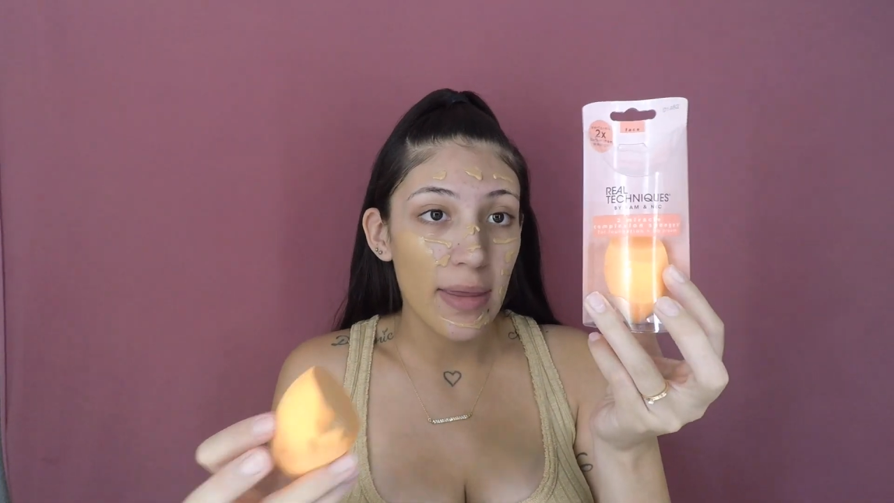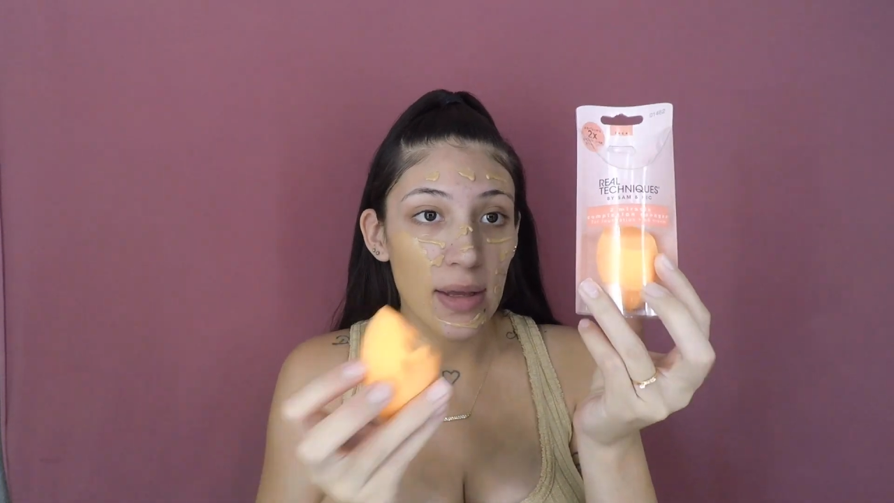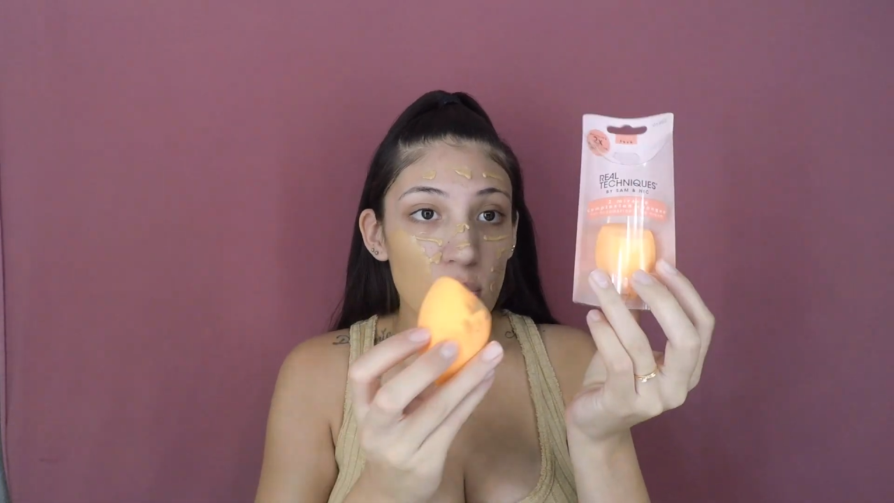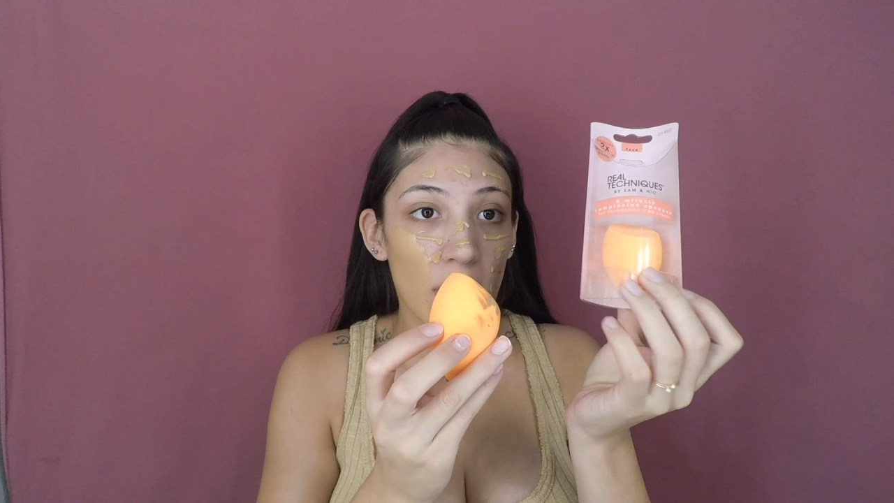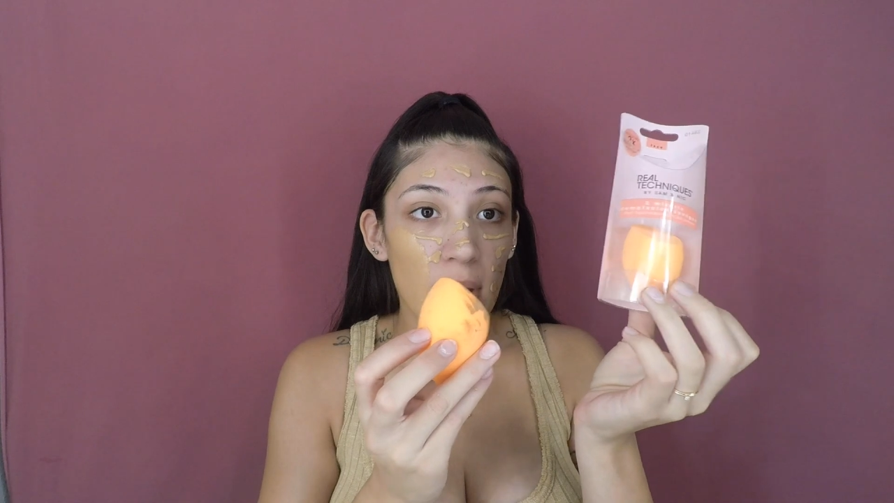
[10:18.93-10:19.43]

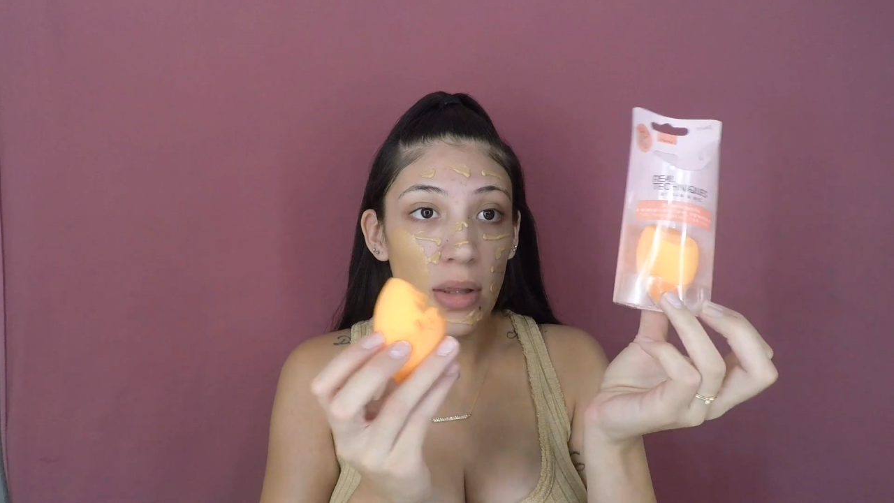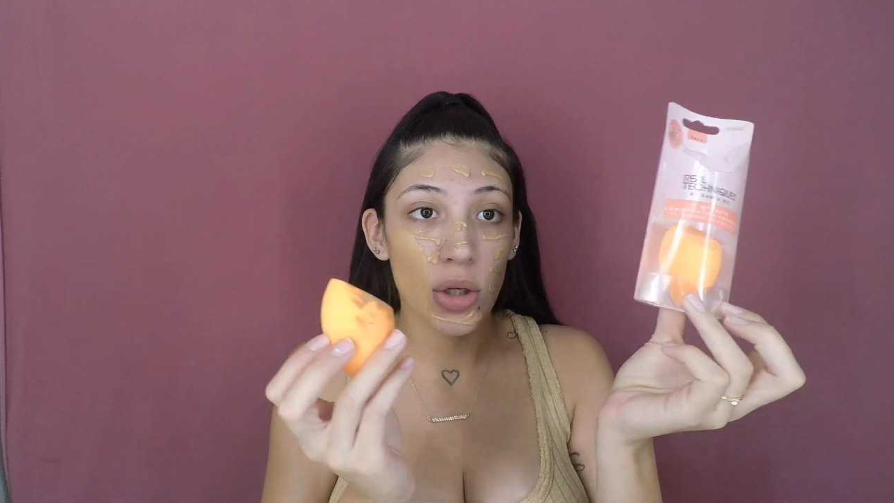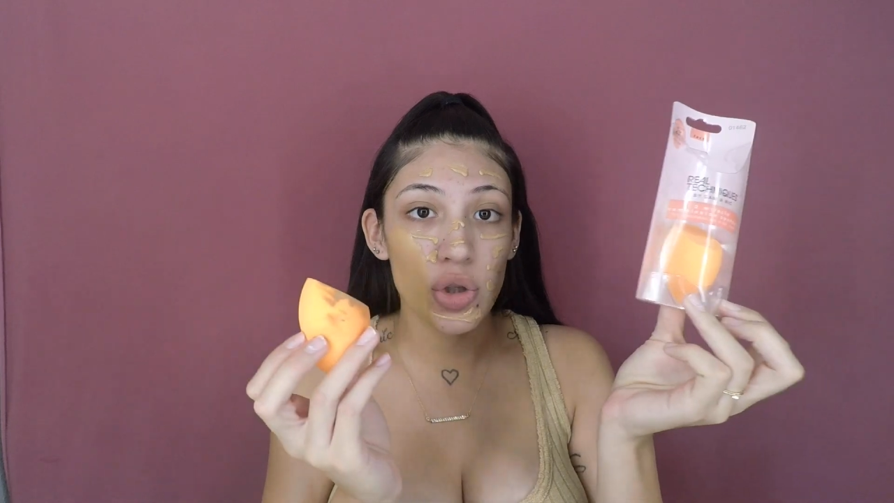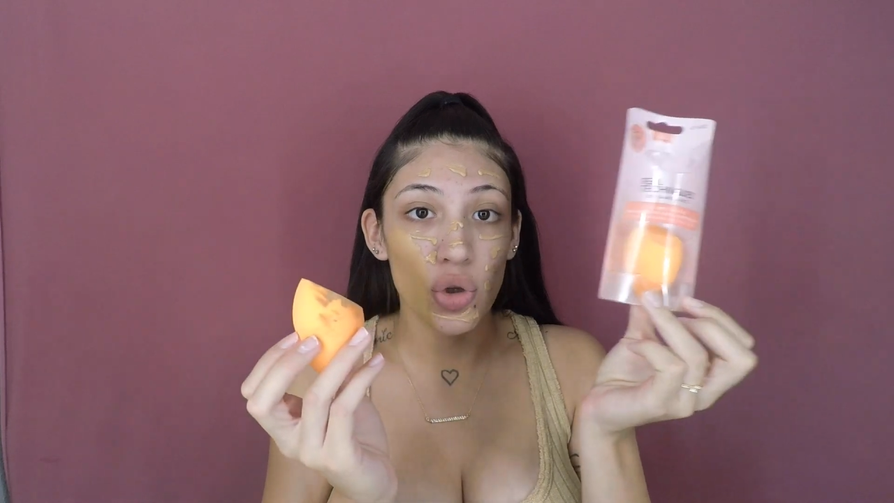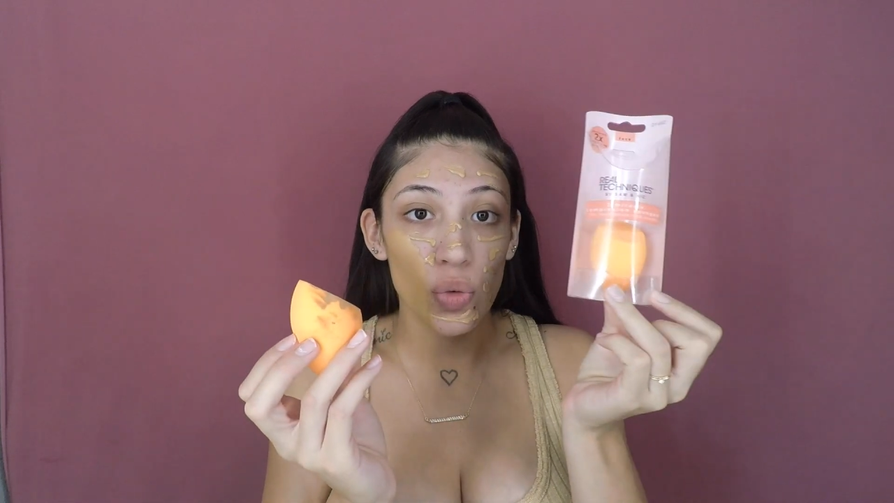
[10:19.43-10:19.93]
That's why they look
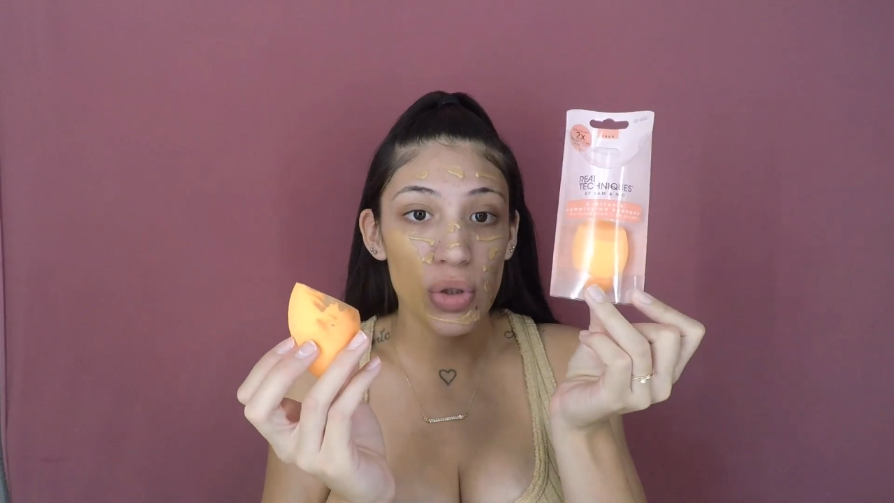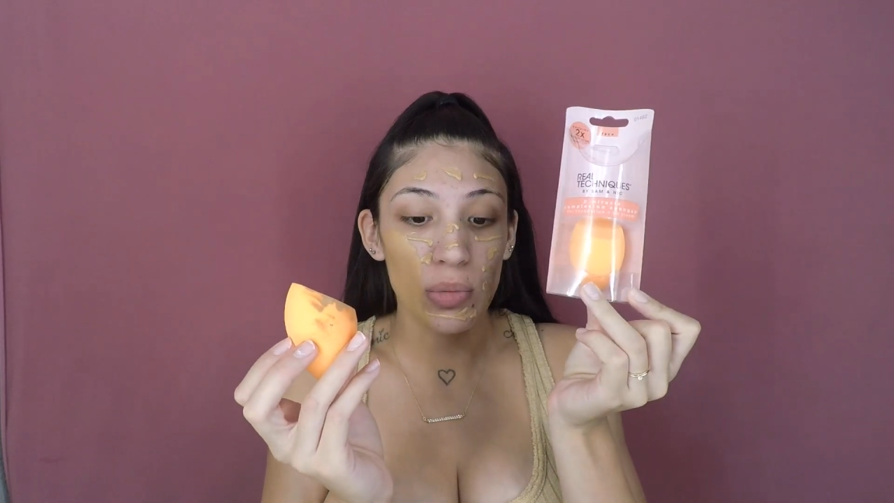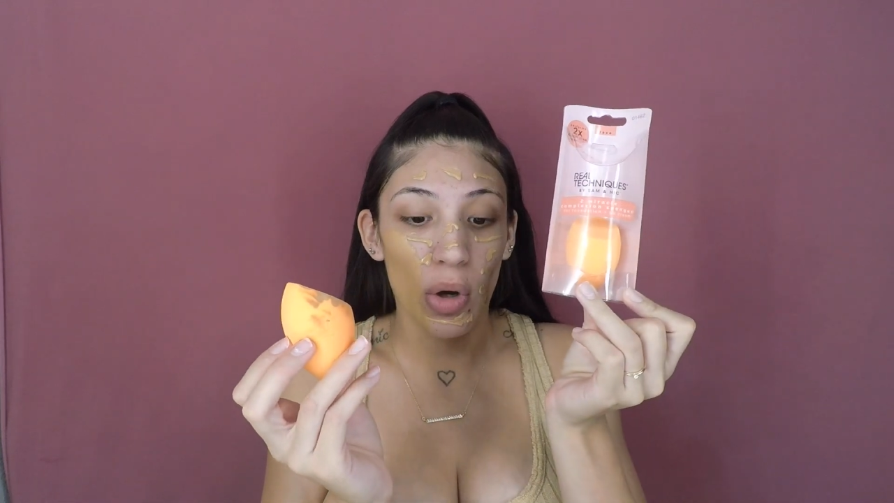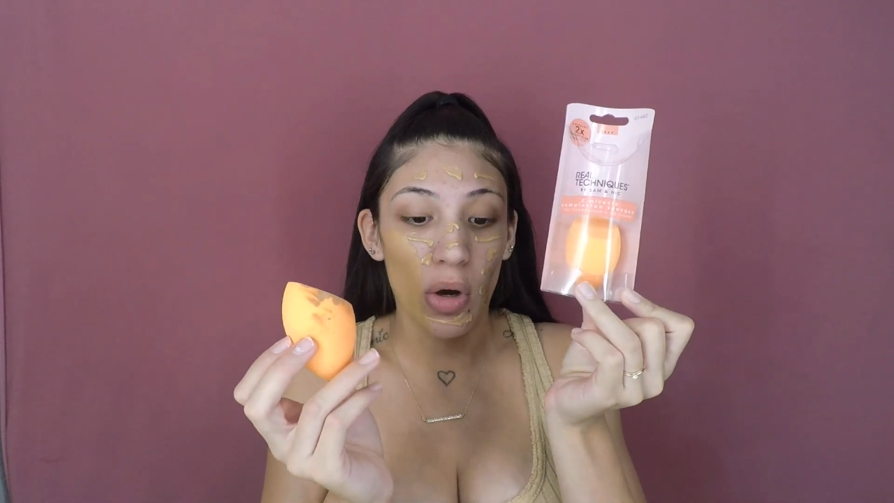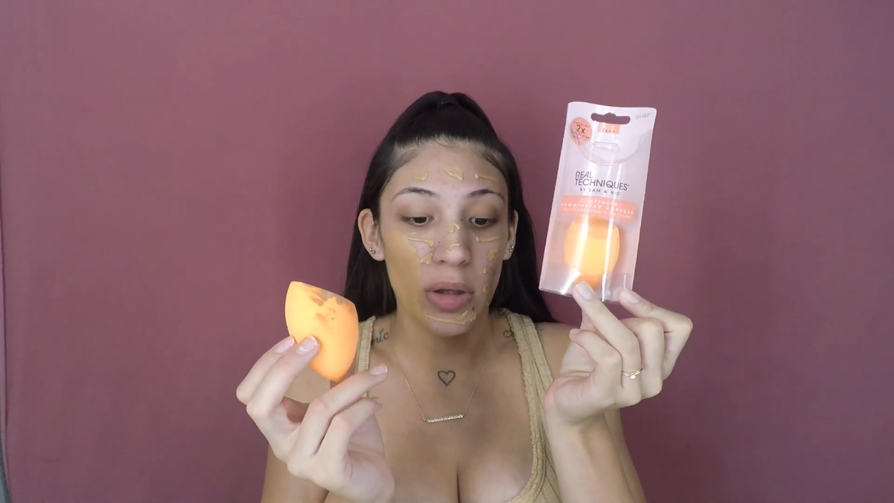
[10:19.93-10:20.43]
so
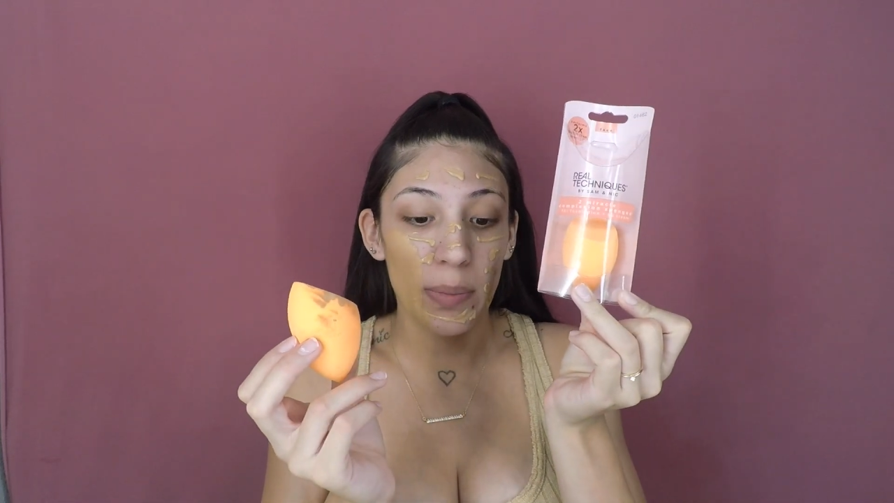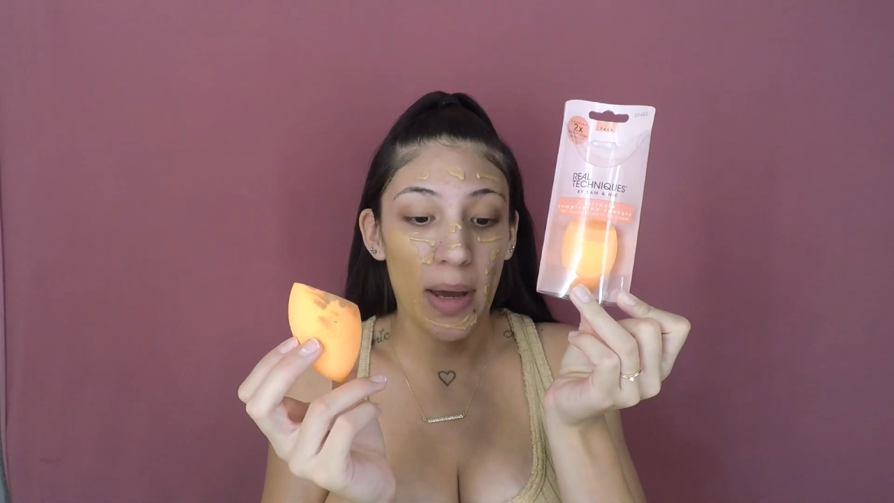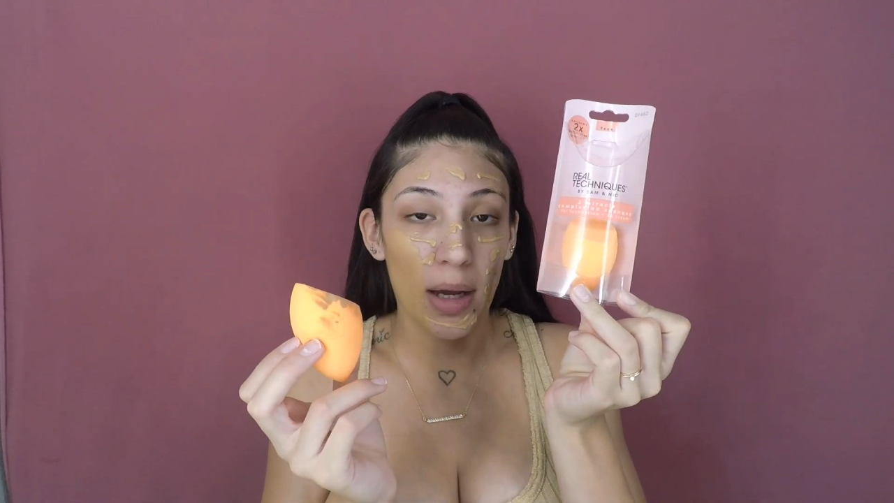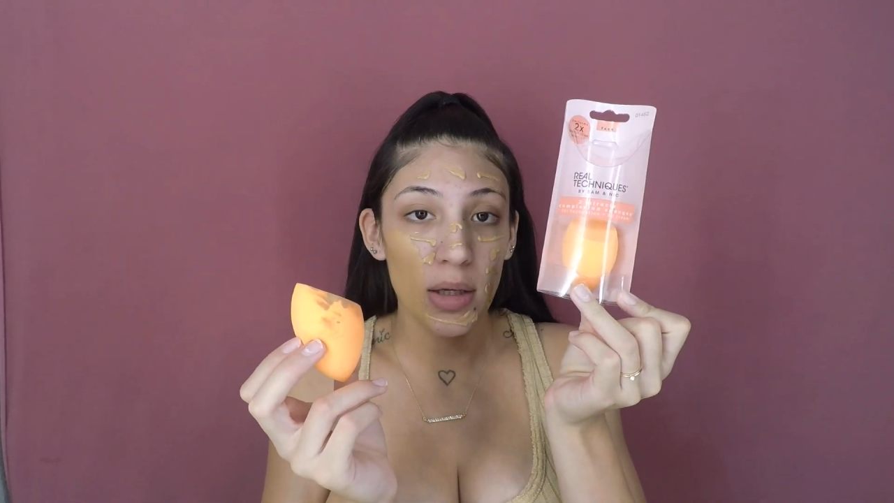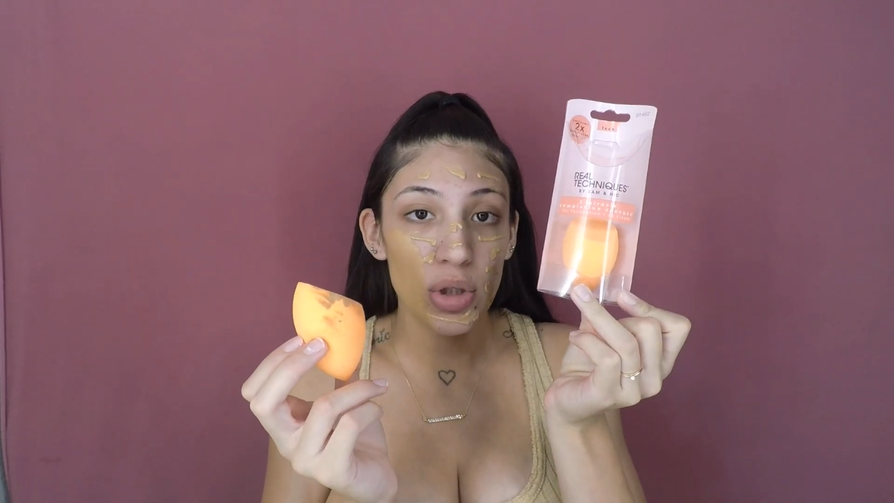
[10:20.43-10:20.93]
small in the
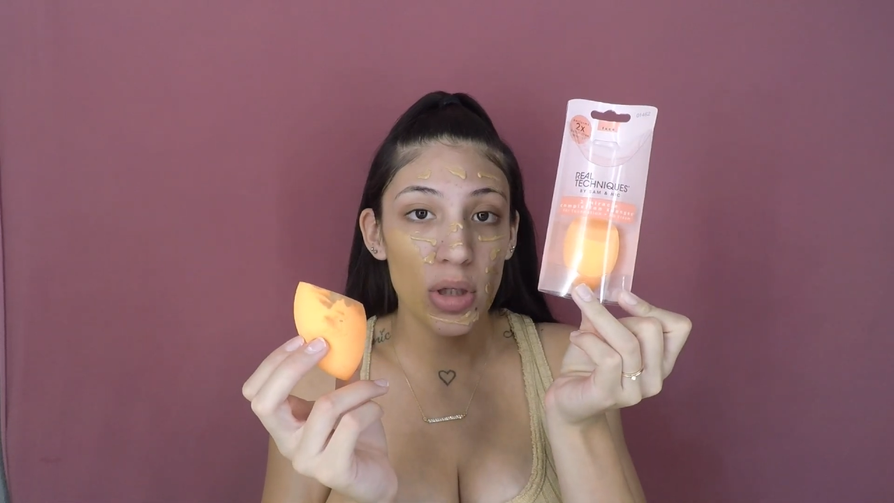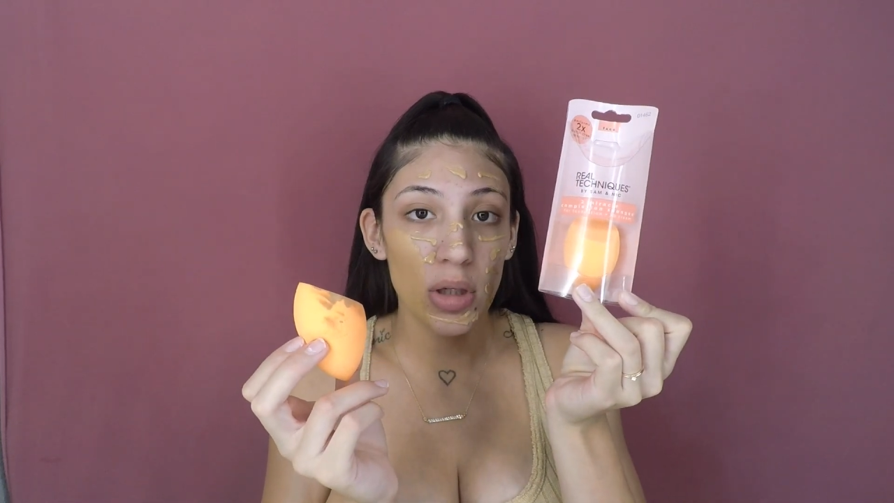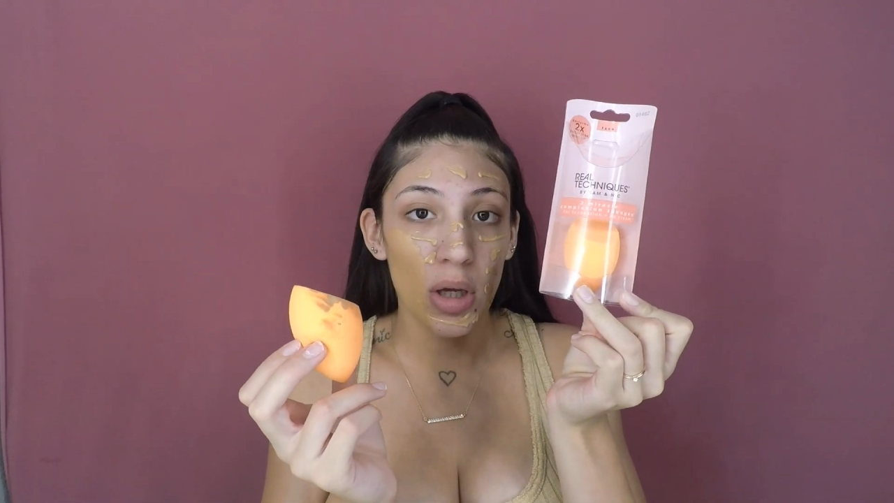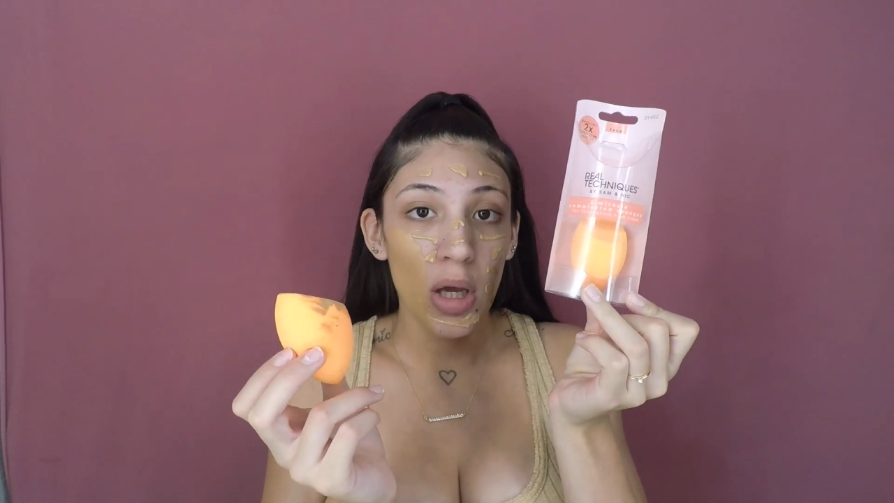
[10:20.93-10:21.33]
packaging.